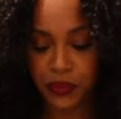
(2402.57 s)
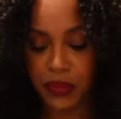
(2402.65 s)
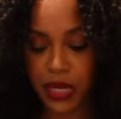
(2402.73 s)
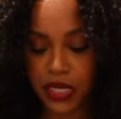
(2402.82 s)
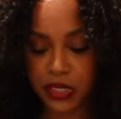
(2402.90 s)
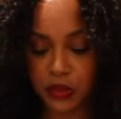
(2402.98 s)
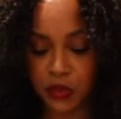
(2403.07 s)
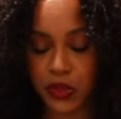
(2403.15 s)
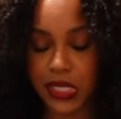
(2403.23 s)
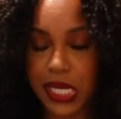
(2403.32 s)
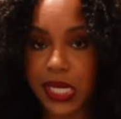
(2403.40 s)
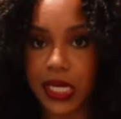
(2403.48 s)
My husband
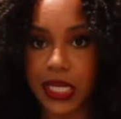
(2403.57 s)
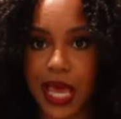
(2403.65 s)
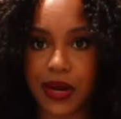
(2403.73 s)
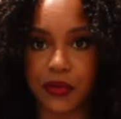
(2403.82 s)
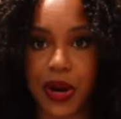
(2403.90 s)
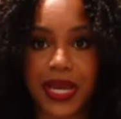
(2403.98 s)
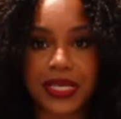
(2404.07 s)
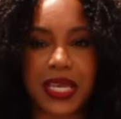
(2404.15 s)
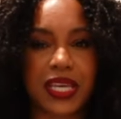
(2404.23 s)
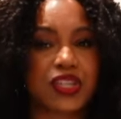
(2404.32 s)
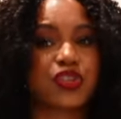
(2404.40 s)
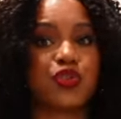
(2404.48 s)
was eating a lot of rice
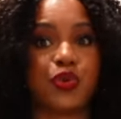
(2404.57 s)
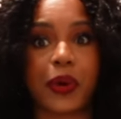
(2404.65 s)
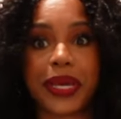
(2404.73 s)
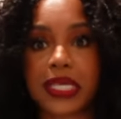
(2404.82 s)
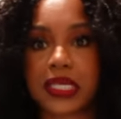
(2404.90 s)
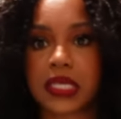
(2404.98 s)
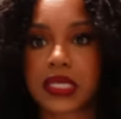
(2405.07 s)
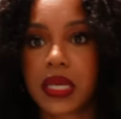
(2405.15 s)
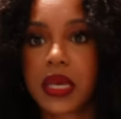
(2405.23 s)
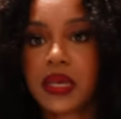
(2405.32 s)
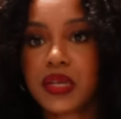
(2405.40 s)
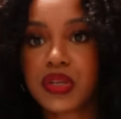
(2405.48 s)
and his
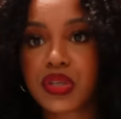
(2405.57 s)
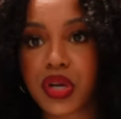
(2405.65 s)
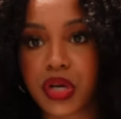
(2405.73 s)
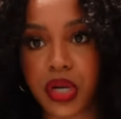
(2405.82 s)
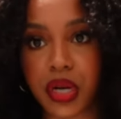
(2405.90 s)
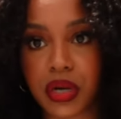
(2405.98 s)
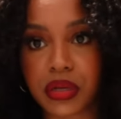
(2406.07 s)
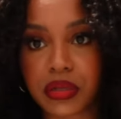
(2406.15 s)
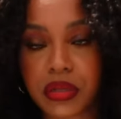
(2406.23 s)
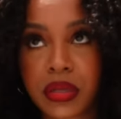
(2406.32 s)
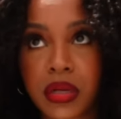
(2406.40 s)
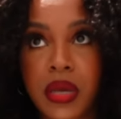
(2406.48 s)
joints started
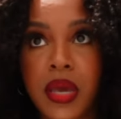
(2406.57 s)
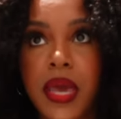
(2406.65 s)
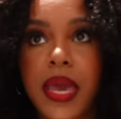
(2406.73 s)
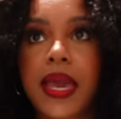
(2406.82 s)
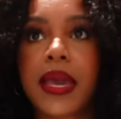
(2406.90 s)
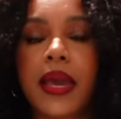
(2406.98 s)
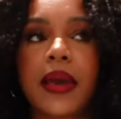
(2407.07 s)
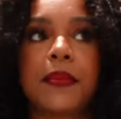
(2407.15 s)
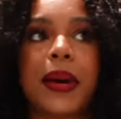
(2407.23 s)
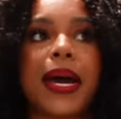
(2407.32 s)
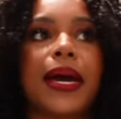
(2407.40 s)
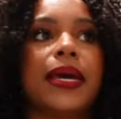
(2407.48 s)
hurting.
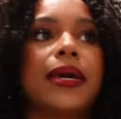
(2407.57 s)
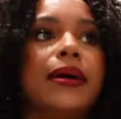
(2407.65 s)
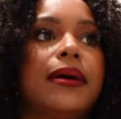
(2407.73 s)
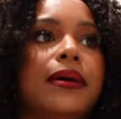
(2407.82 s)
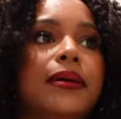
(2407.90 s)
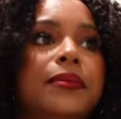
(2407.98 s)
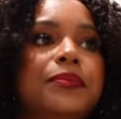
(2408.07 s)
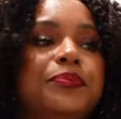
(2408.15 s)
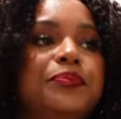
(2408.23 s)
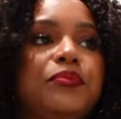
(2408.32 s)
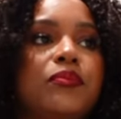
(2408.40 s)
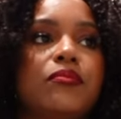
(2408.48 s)
And my, um,
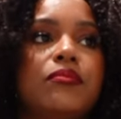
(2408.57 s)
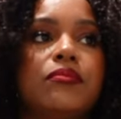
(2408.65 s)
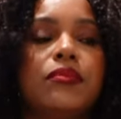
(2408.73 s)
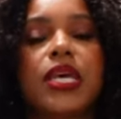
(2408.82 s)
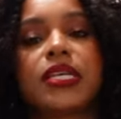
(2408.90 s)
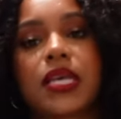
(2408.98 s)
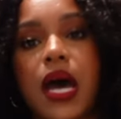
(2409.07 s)
his